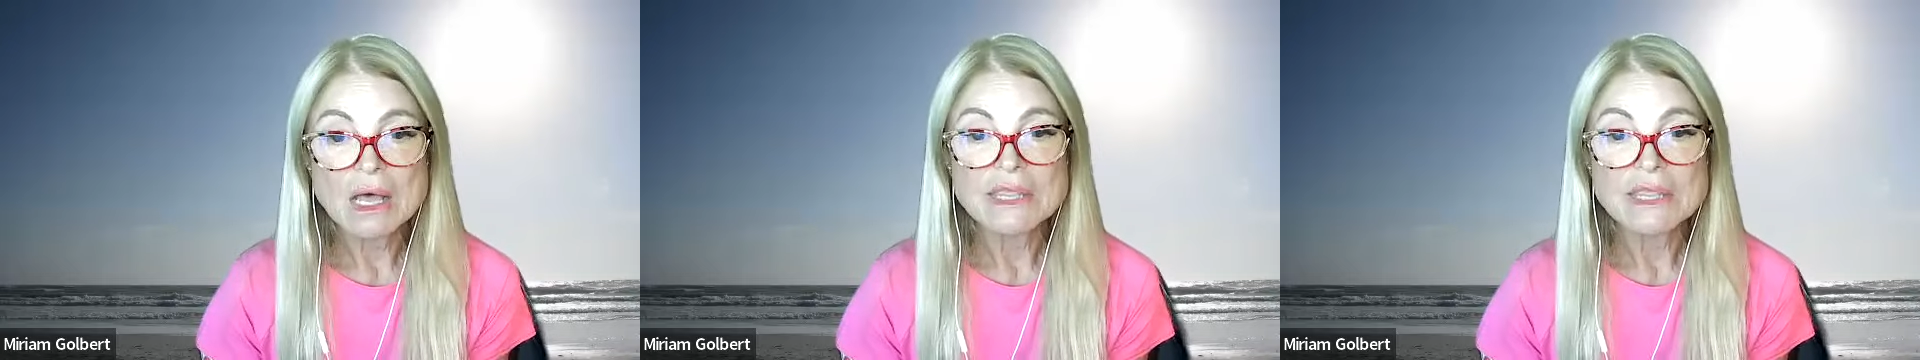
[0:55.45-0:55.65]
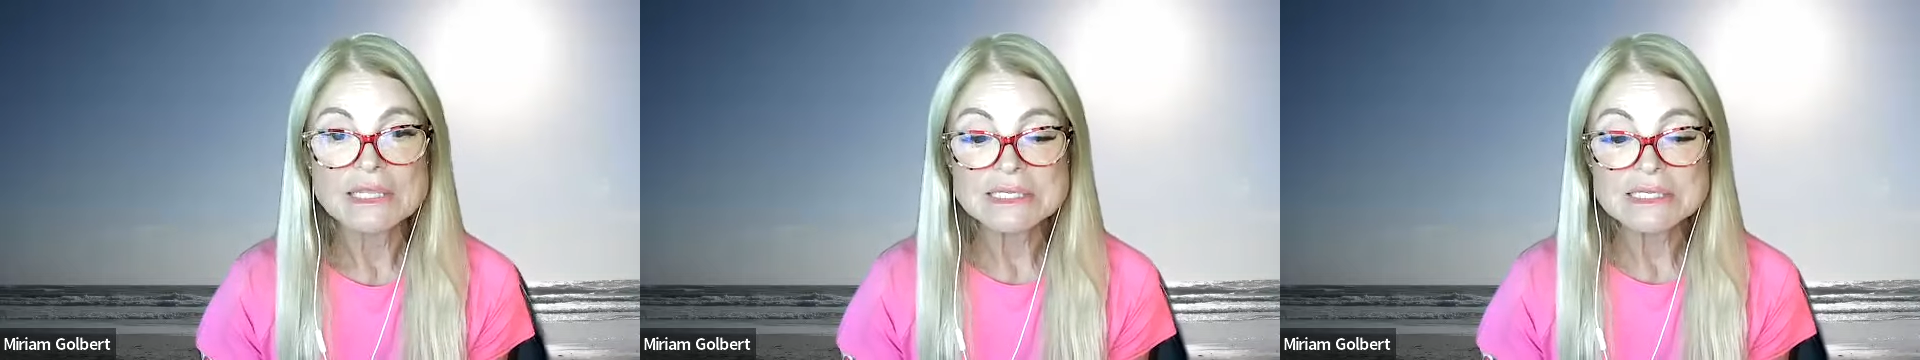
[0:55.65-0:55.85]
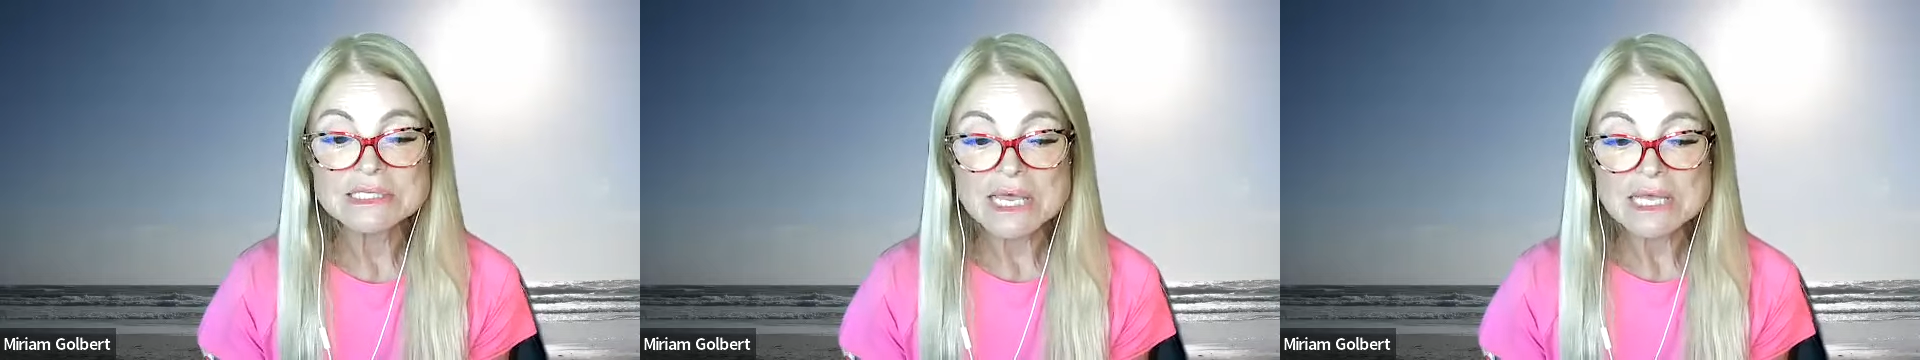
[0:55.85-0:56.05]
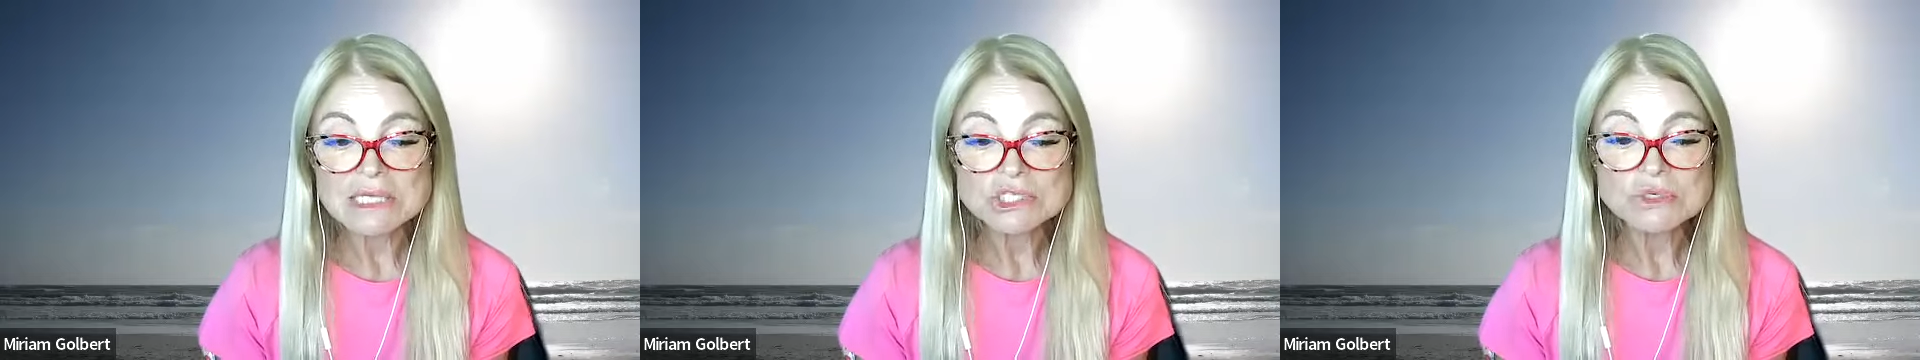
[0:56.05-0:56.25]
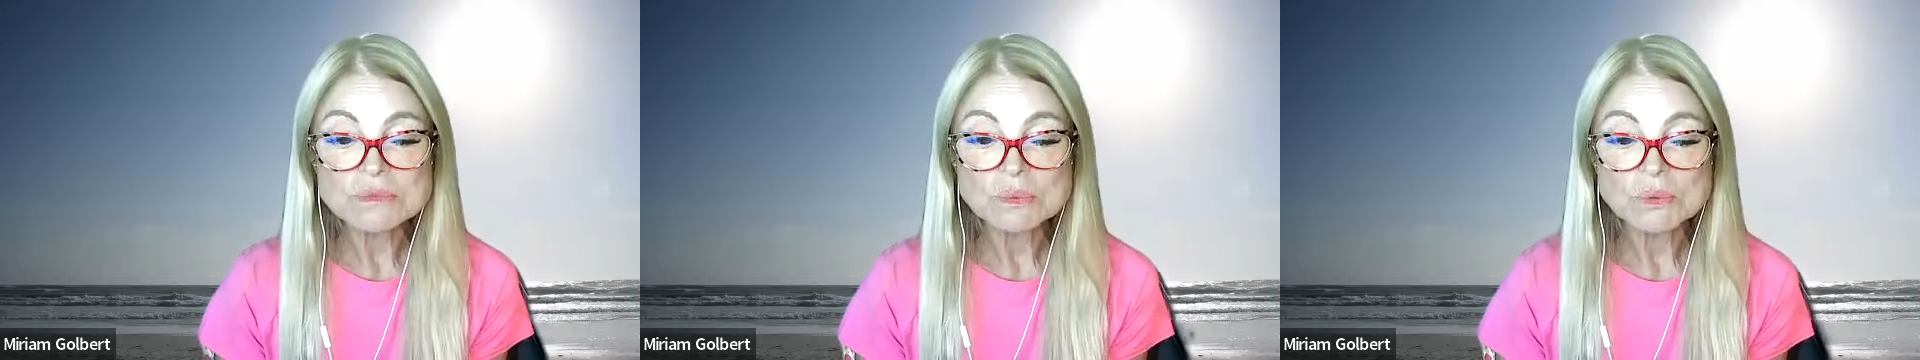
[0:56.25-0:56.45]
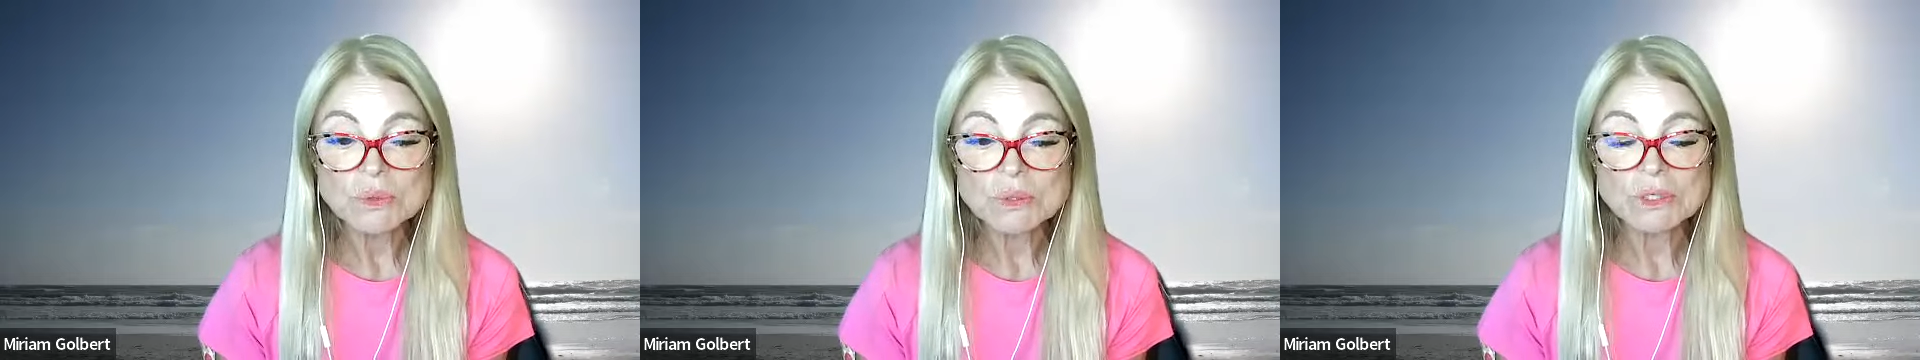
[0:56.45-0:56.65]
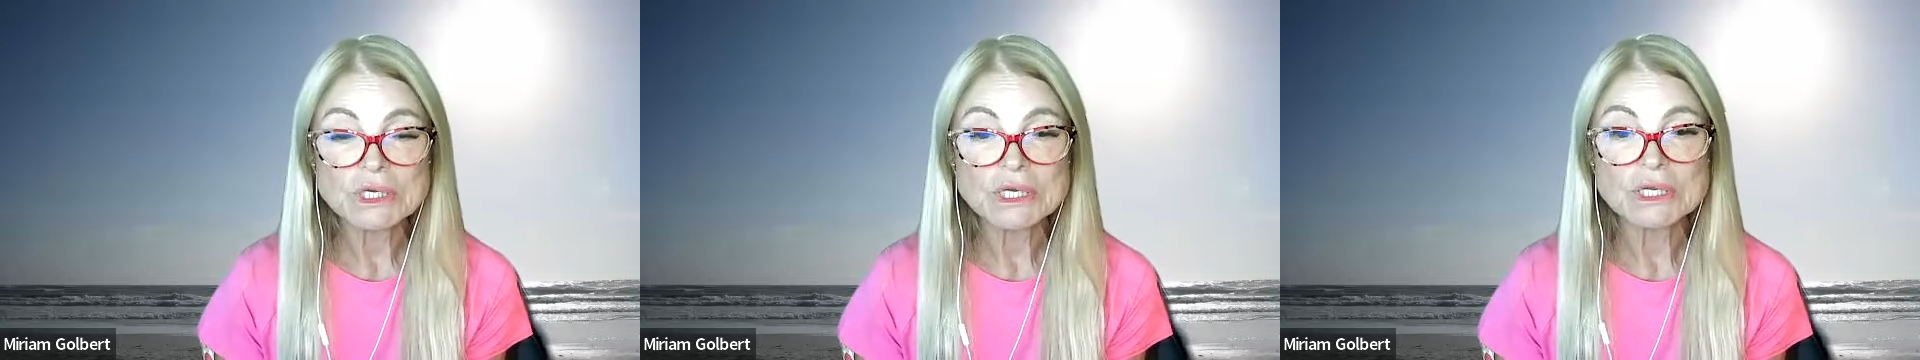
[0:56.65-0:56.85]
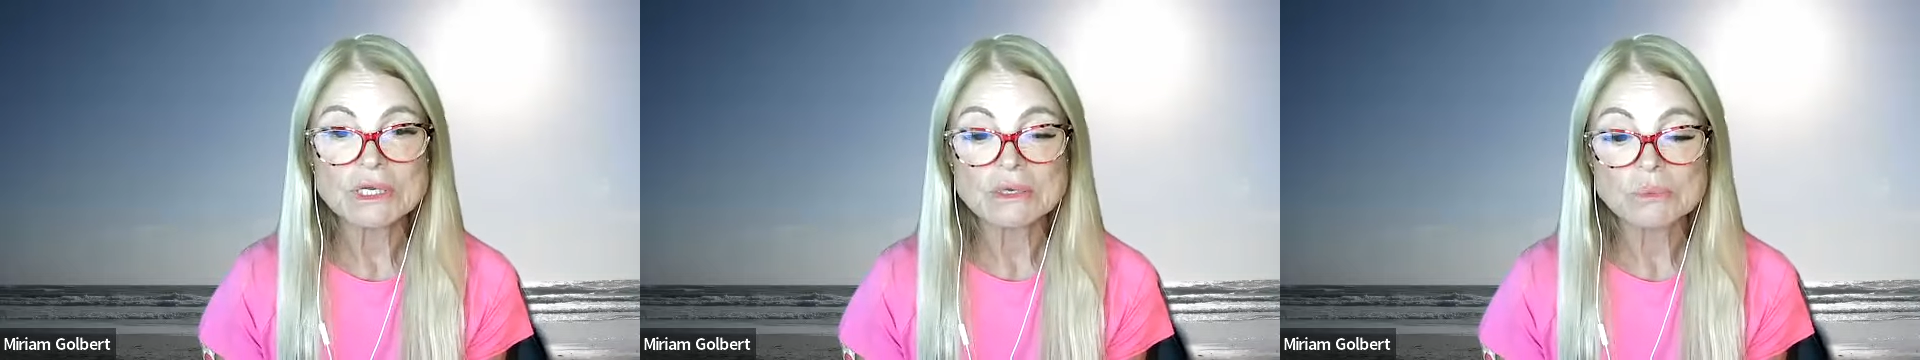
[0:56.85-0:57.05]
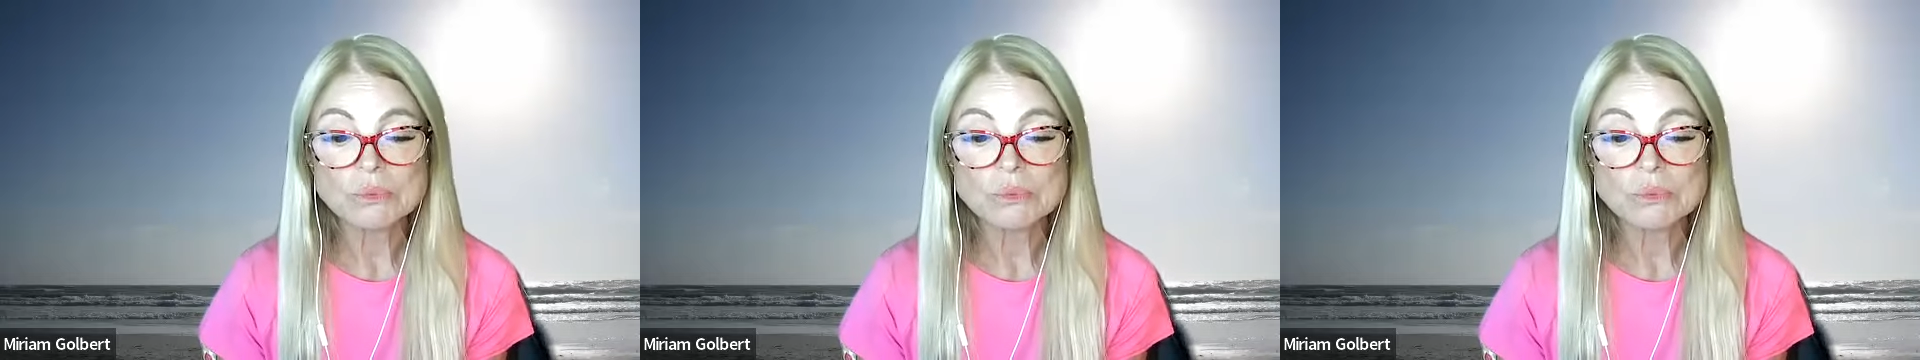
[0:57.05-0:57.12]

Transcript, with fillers: The discussion board uh,